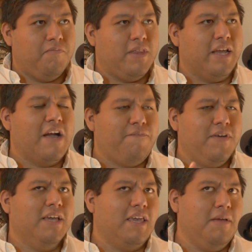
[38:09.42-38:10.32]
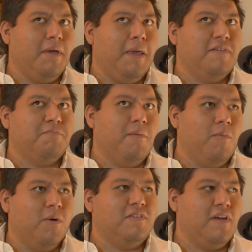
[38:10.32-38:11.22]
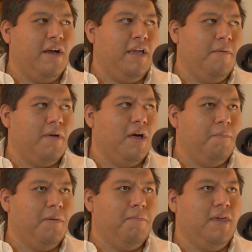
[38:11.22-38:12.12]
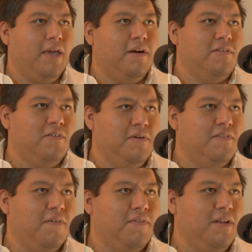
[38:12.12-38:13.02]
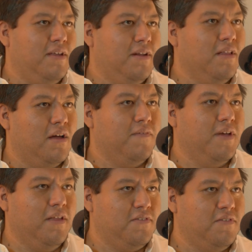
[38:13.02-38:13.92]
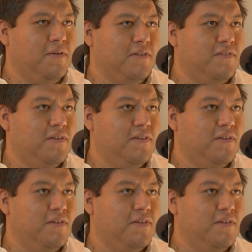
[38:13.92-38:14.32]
Like I feel like he spent more time helping me out doing stuff than he did a lot of the other students.